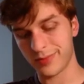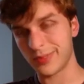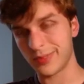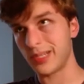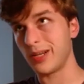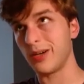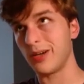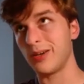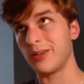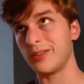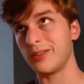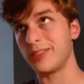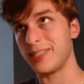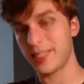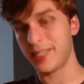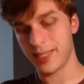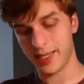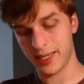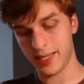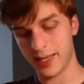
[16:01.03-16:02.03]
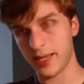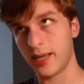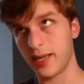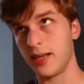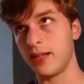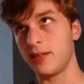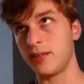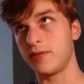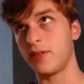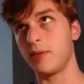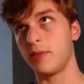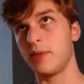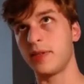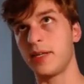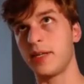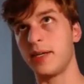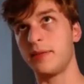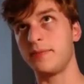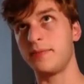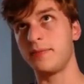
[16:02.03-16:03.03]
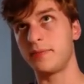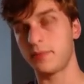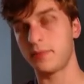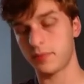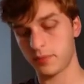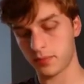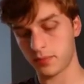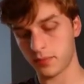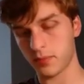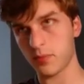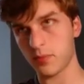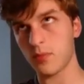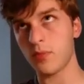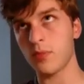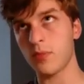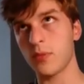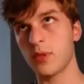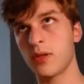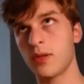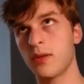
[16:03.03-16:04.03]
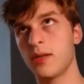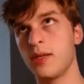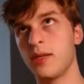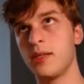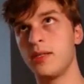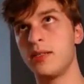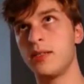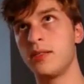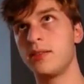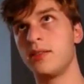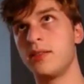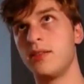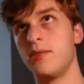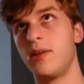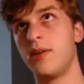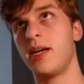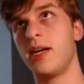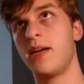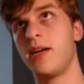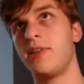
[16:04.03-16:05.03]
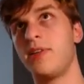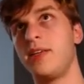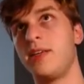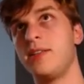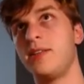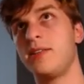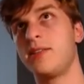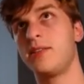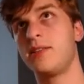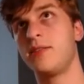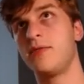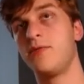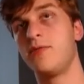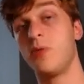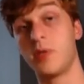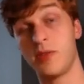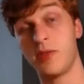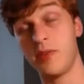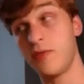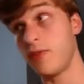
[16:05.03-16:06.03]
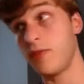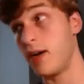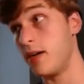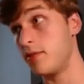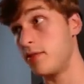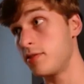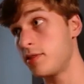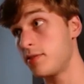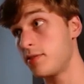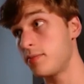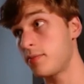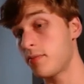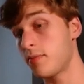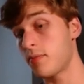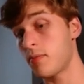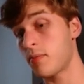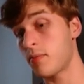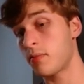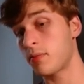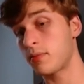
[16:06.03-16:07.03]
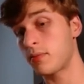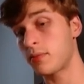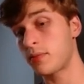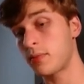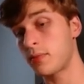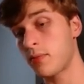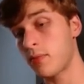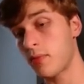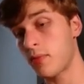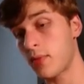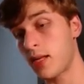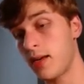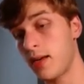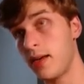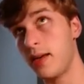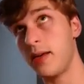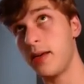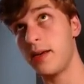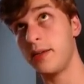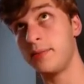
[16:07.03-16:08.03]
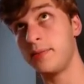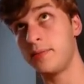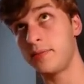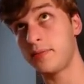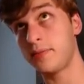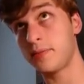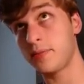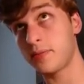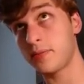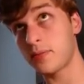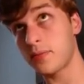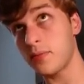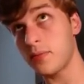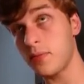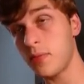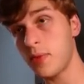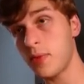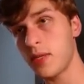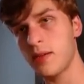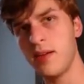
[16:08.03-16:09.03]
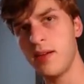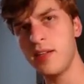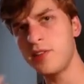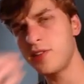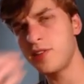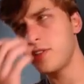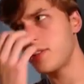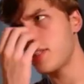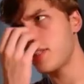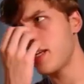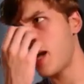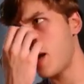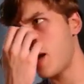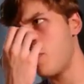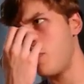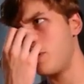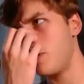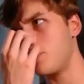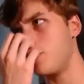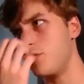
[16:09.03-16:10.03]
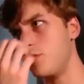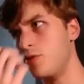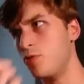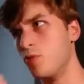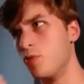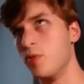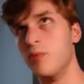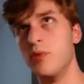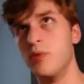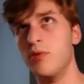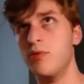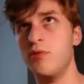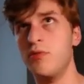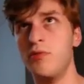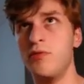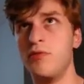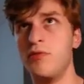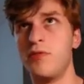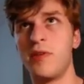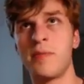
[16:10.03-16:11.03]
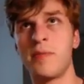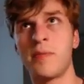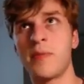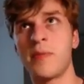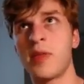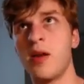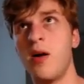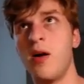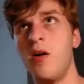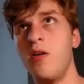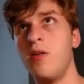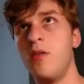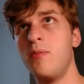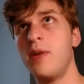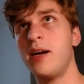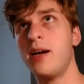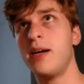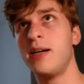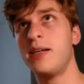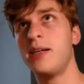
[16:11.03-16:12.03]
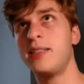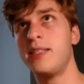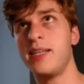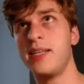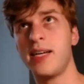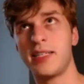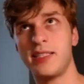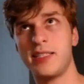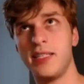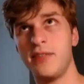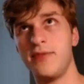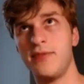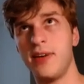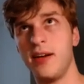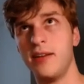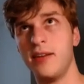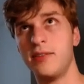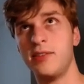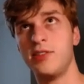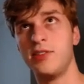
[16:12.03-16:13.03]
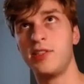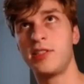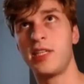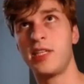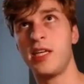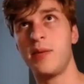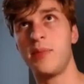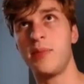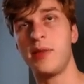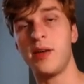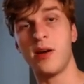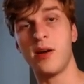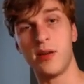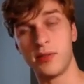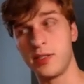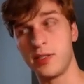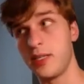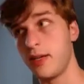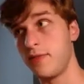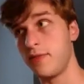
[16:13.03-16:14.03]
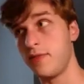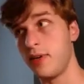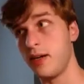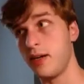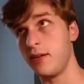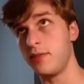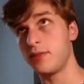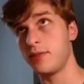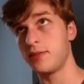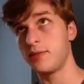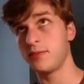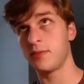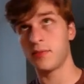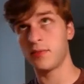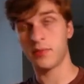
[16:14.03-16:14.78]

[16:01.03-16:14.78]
RTF. How about that? So I have these four different files, and let's just say I want to remove all my txt files and just keep the rtf files.